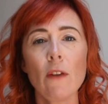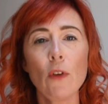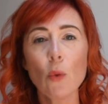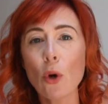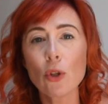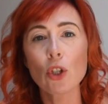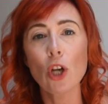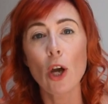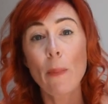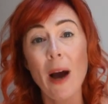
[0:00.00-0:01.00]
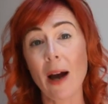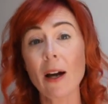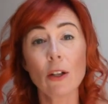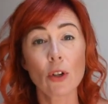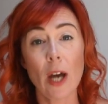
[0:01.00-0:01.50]
if you want to go back
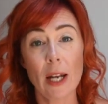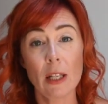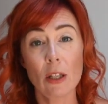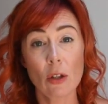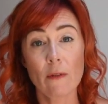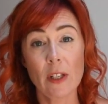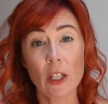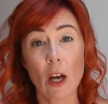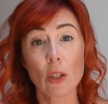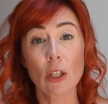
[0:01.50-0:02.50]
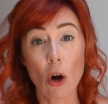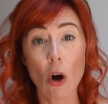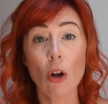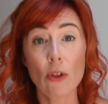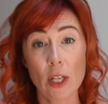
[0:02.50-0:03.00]
and look at any of the other videos, they're
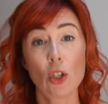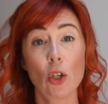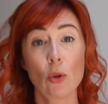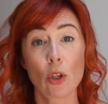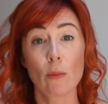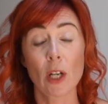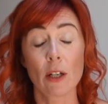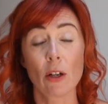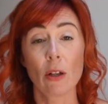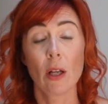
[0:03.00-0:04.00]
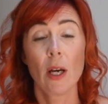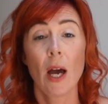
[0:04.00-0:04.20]
all on this YouTube channel.